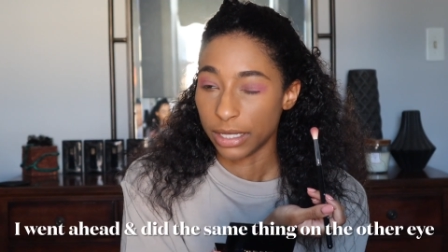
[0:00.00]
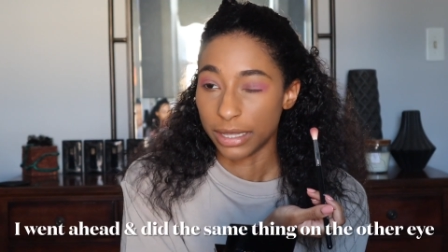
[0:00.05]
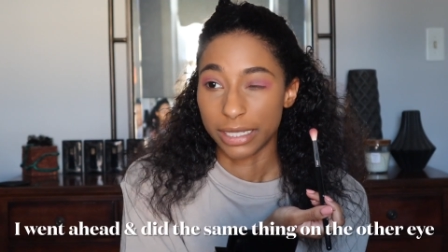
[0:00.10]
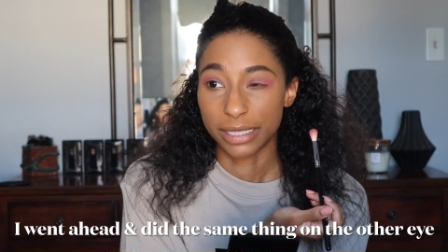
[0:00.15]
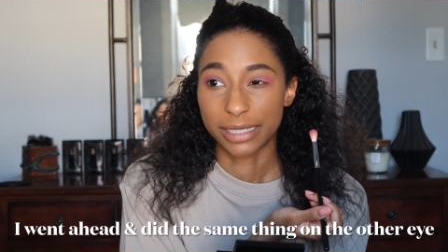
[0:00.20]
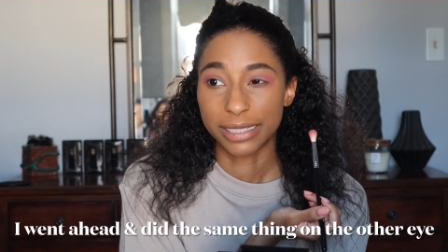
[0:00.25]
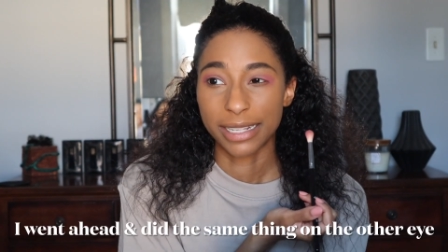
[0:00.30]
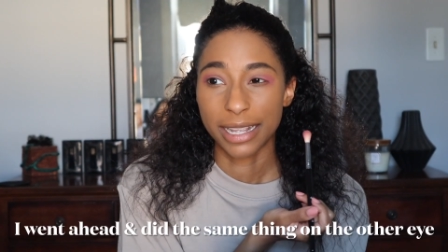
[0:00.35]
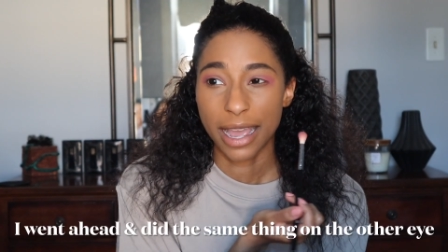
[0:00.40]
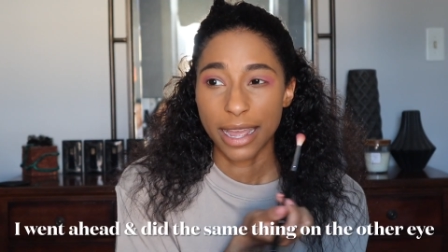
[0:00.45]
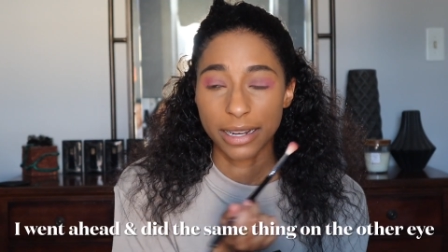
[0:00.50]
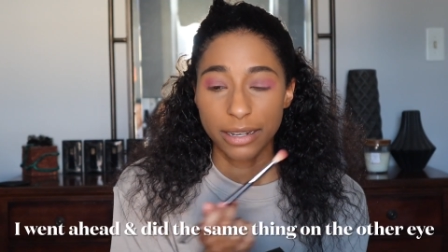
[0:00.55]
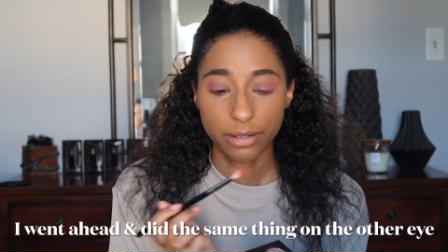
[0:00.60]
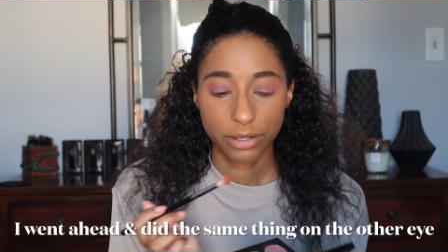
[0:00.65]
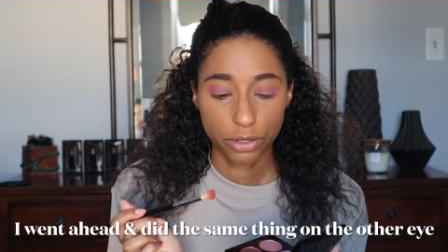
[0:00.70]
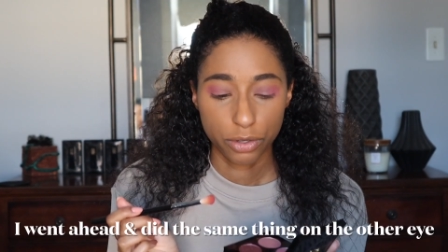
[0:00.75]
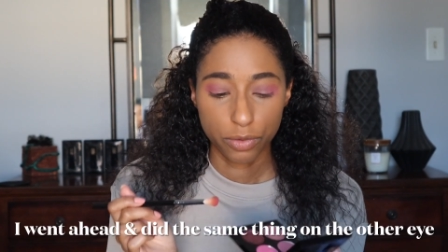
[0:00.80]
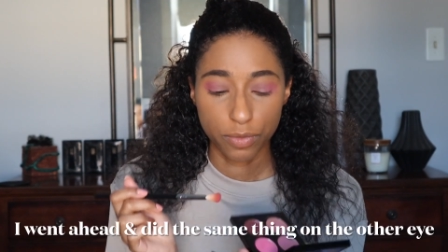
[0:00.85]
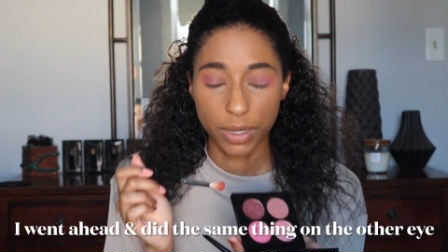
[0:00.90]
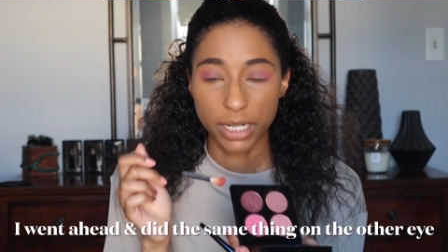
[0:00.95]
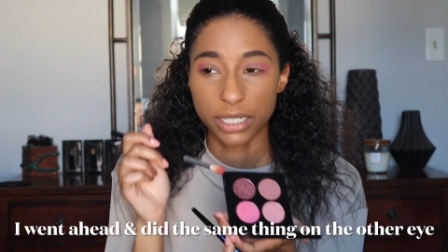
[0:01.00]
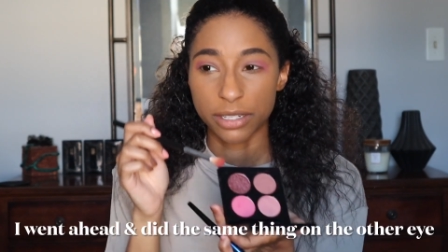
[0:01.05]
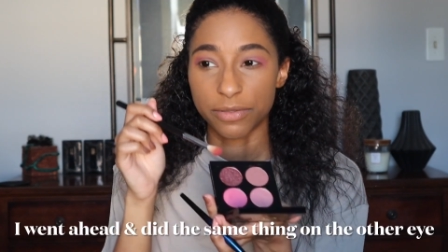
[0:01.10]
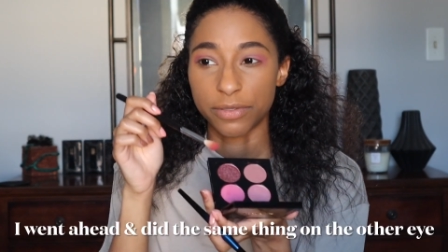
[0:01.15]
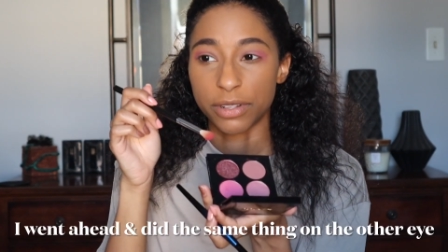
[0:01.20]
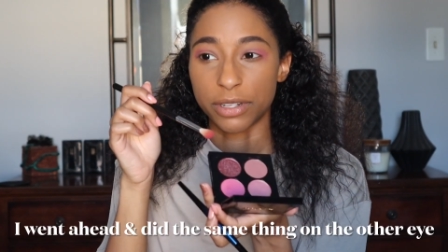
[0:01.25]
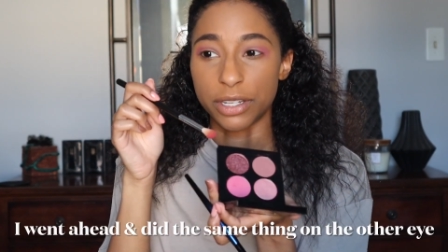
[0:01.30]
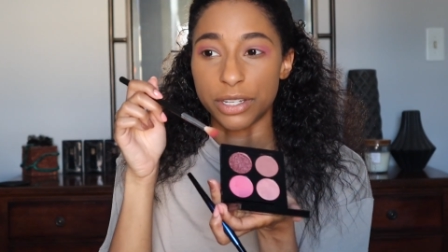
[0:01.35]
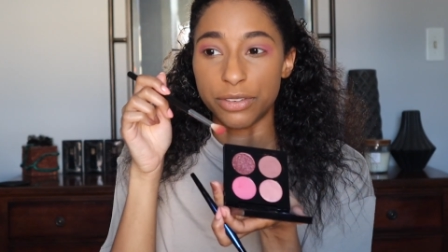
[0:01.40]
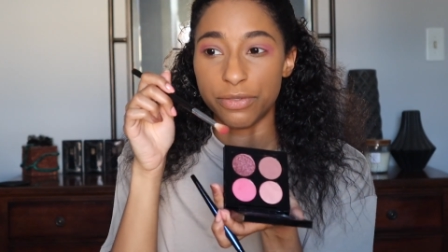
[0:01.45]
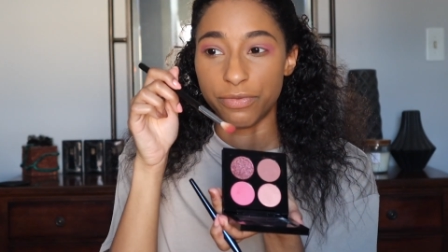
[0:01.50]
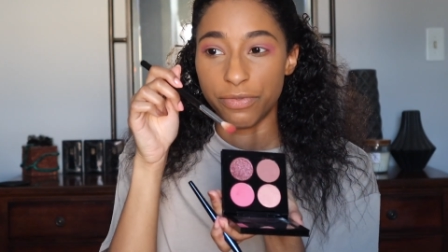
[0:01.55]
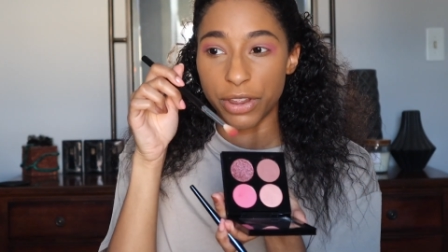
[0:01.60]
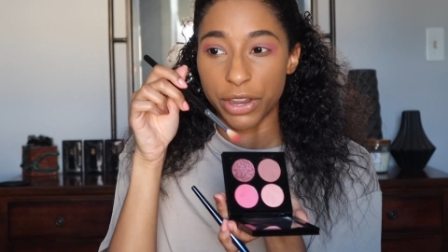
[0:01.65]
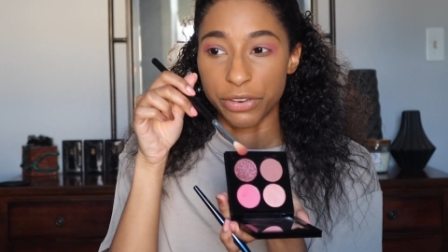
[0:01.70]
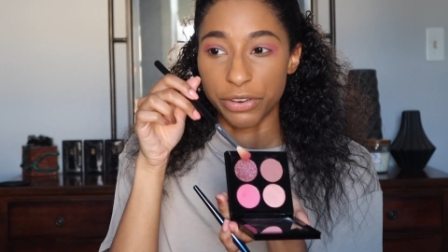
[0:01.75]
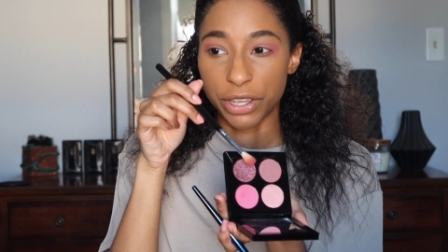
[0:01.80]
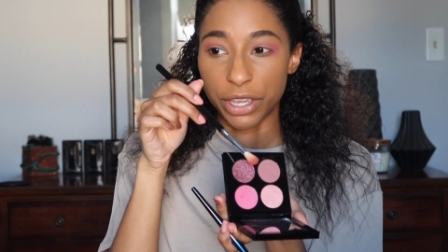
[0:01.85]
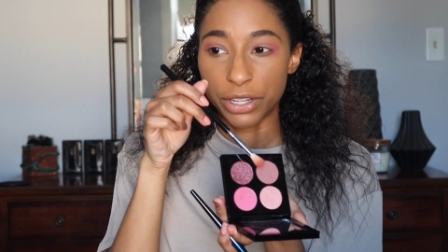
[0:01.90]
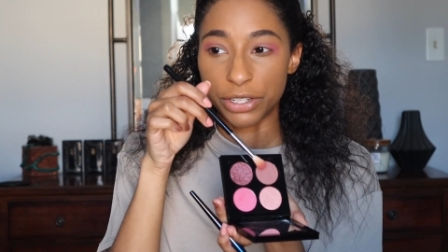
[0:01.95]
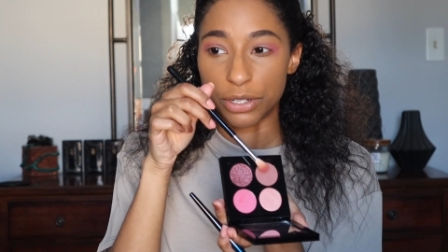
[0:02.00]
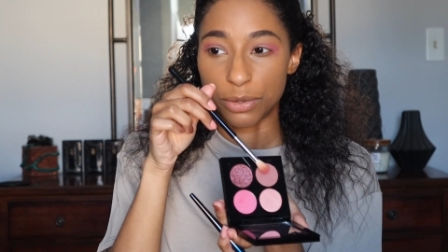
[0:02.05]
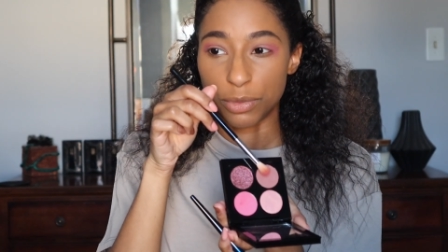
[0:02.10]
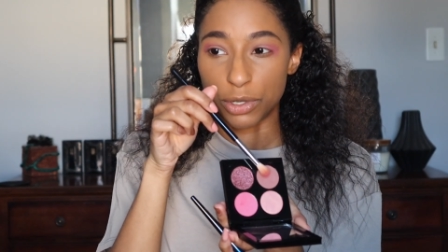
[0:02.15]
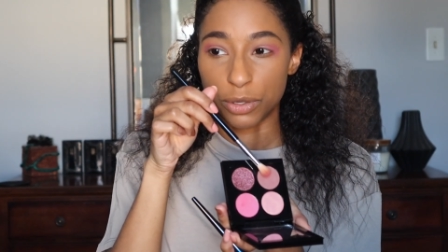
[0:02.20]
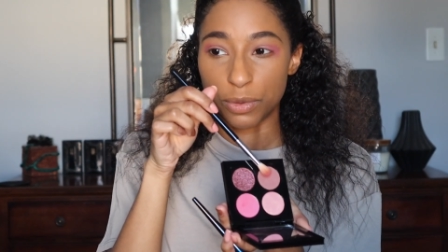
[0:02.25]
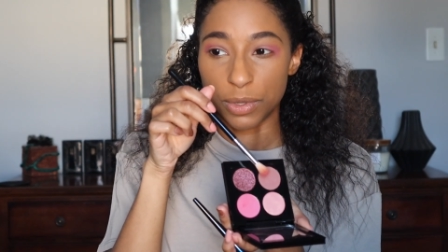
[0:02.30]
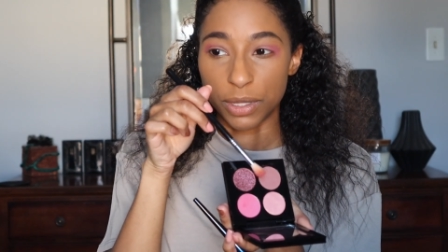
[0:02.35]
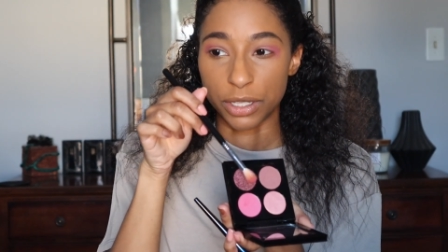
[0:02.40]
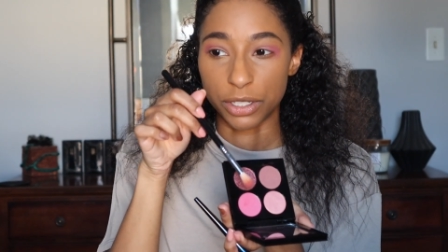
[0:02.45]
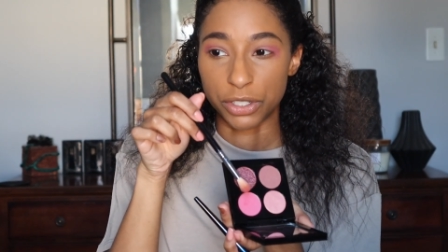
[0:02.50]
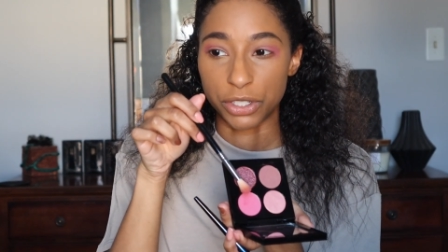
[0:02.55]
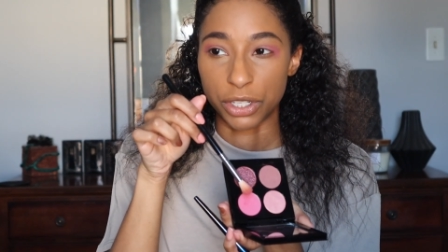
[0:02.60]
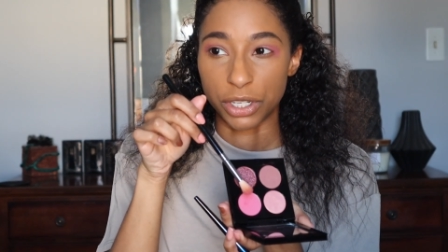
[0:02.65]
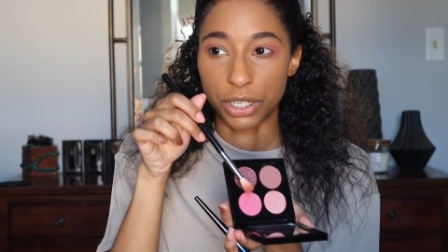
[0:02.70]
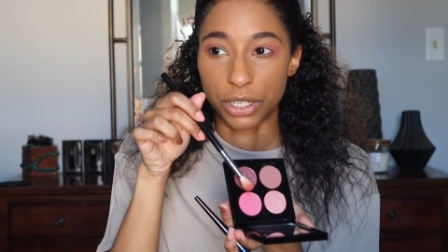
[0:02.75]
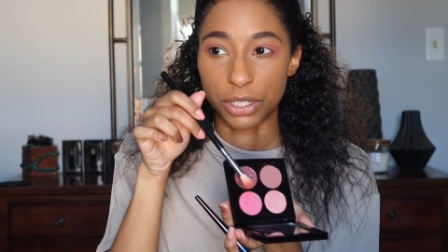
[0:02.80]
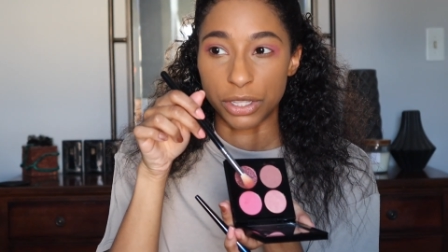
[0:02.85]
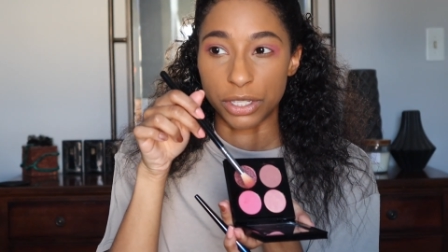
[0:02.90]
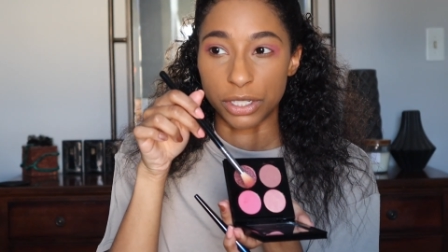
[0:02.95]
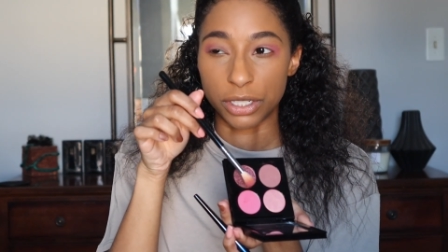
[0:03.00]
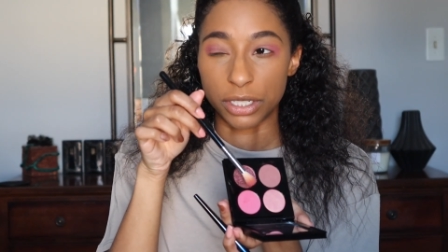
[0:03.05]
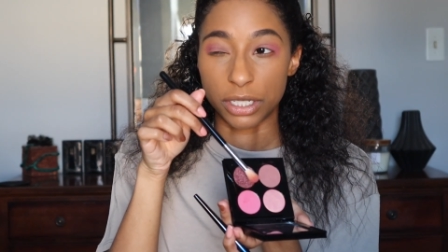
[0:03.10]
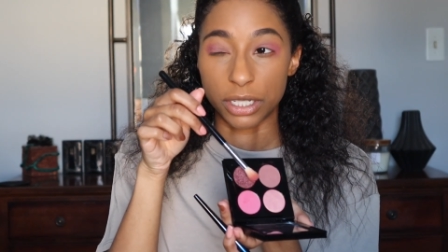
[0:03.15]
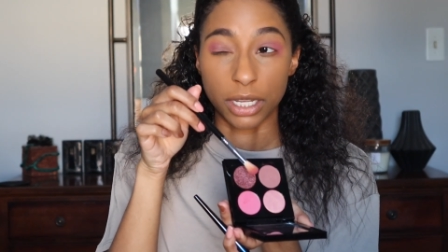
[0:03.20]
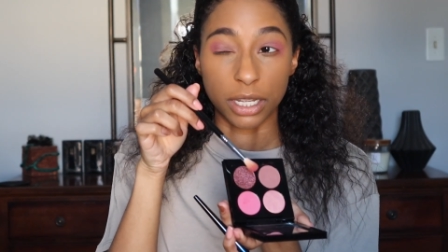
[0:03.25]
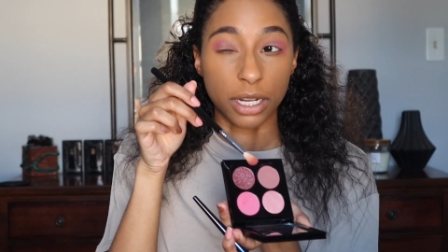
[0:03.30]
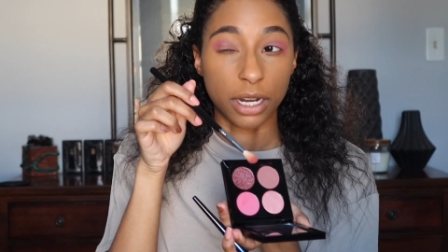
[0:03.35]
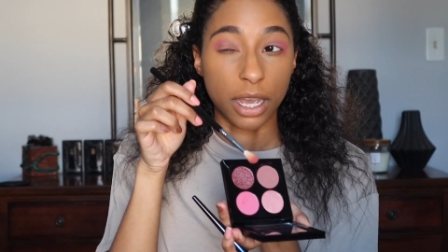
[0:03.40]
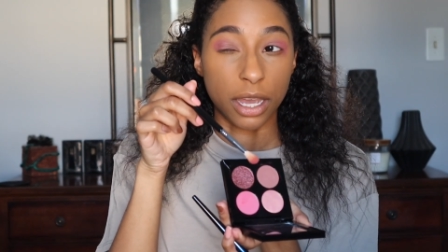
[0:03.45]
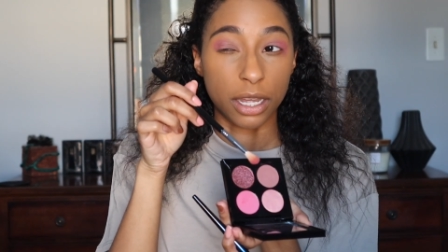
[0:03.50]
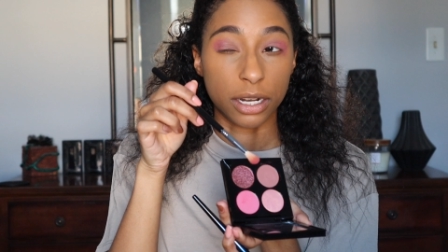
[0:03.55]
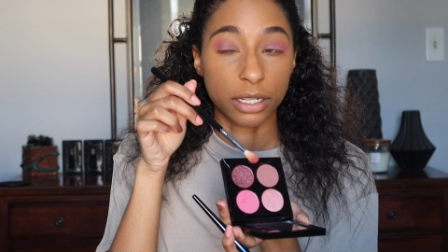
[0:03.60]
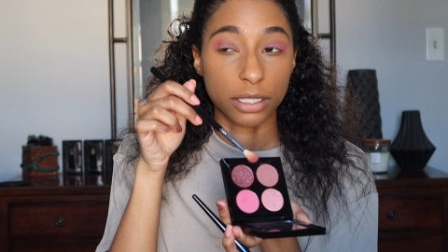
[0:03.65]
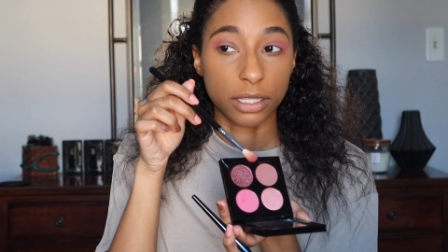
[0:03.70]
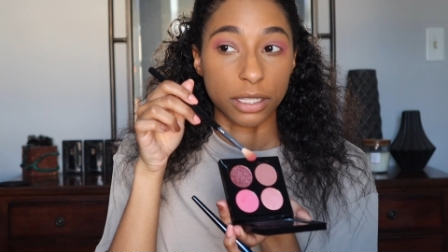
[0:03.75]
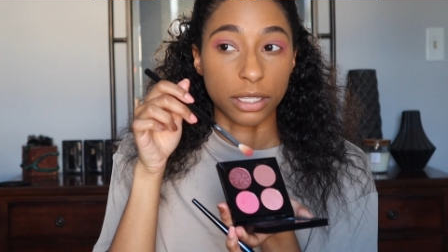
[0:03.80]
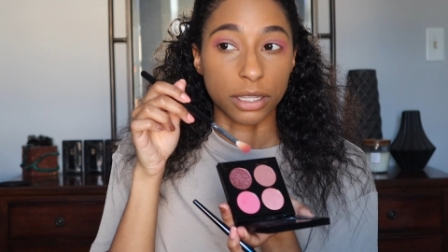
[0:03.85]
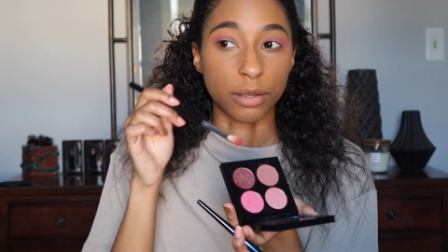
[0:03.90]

There's not too much of a variation between this shade and this shade, honestly.